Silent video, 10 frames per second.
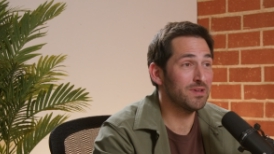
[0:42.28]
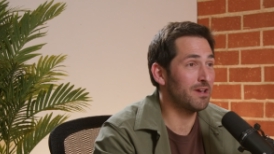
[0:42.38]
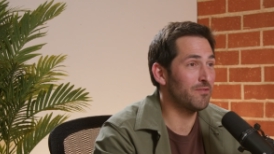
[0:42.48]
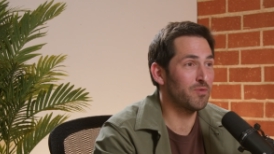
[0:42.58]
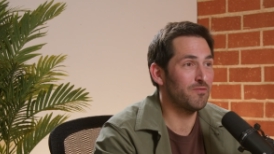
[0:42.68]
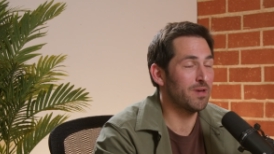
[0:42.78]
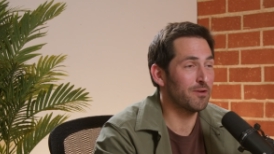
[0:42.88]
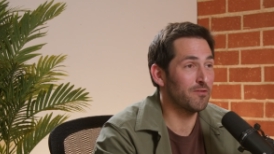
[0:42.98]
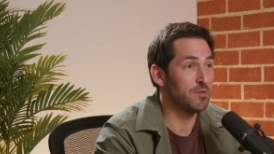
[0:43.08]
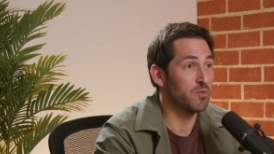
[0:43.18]
kind of a brief
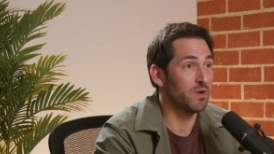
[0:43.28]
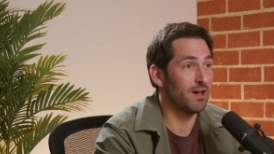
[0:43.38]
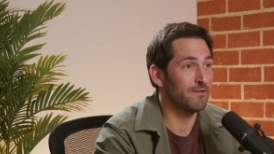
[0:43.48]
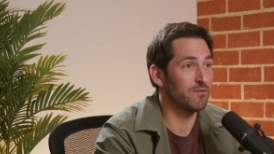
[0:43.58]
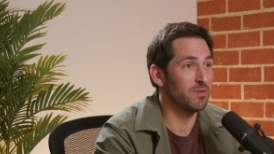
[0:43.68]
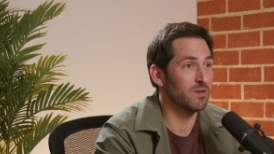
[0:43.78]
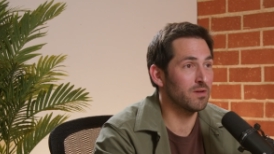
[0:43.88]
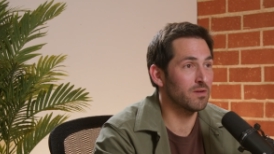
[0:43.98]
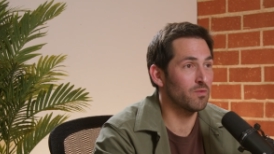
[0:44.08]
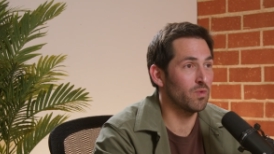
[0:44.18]
background for people not
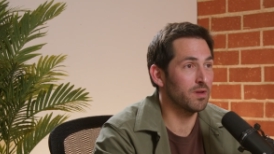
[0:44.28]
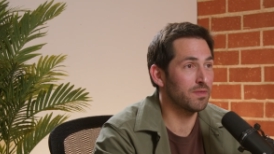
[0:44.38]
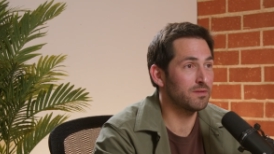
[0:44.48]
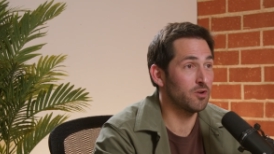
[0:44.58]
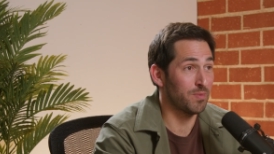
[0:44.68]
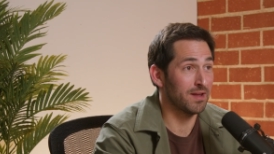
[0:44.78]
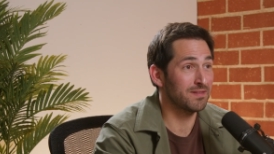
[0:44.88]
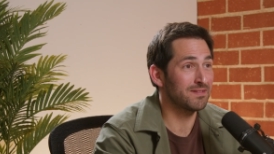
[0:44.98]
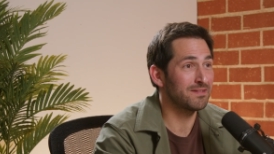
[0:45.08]
familiar with Topaz.